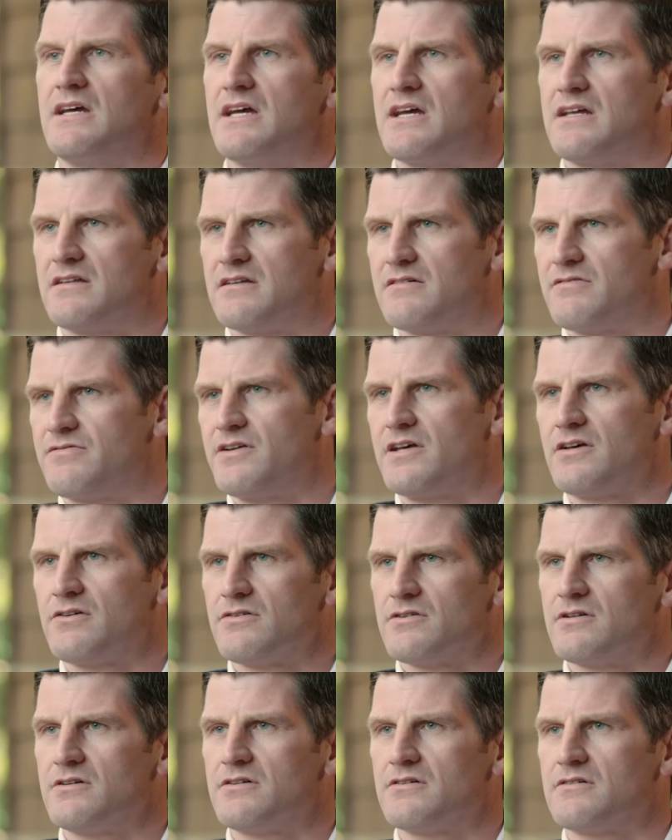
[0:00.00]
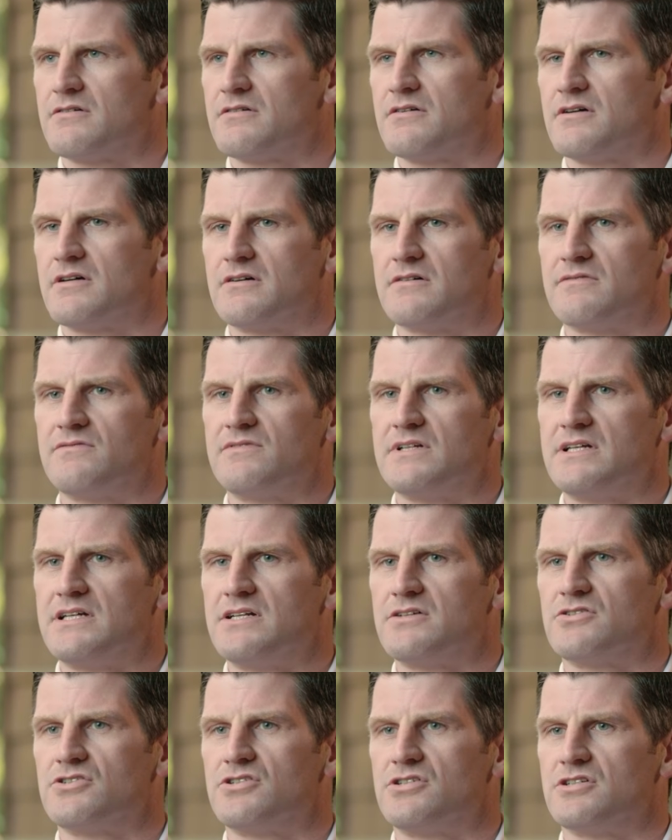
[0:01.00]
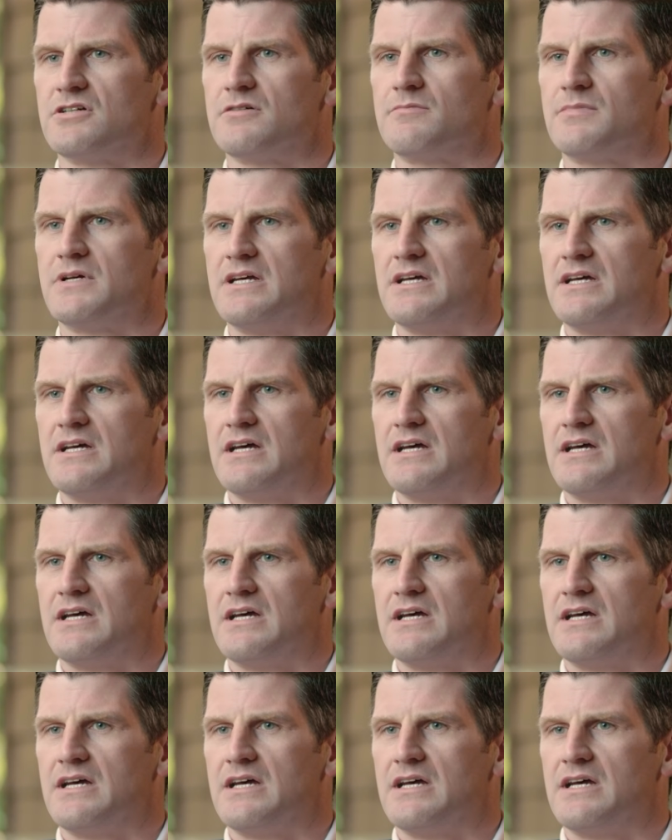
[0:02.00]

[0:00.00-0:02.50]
and the failure of leadership,